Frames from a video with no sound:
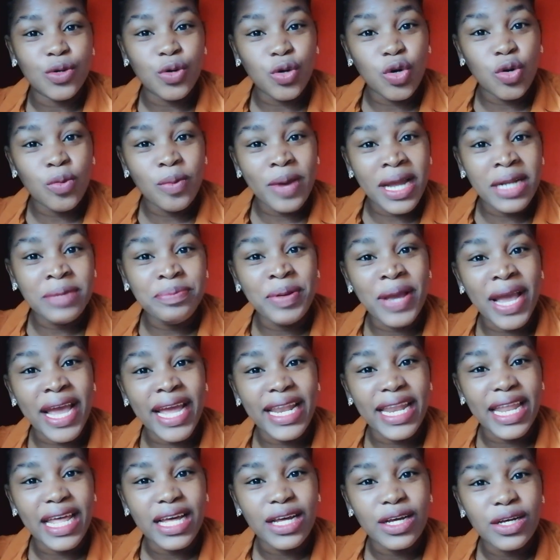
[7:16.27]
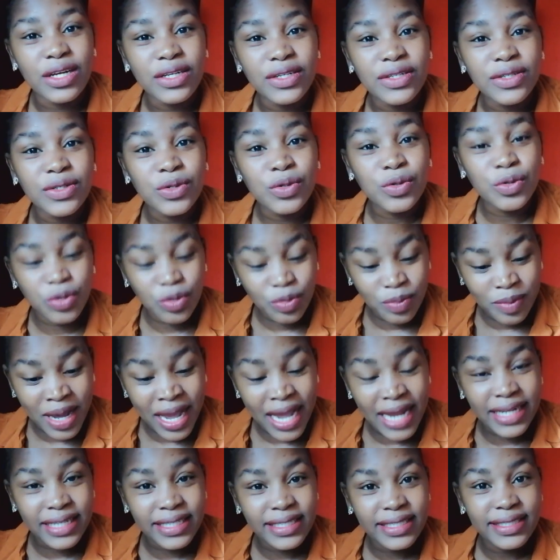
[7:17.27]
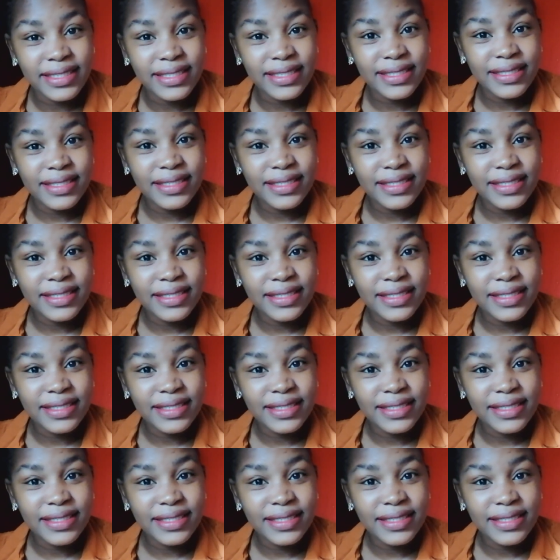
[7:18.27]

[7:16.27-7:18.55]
Kuluman pel. Kuduman.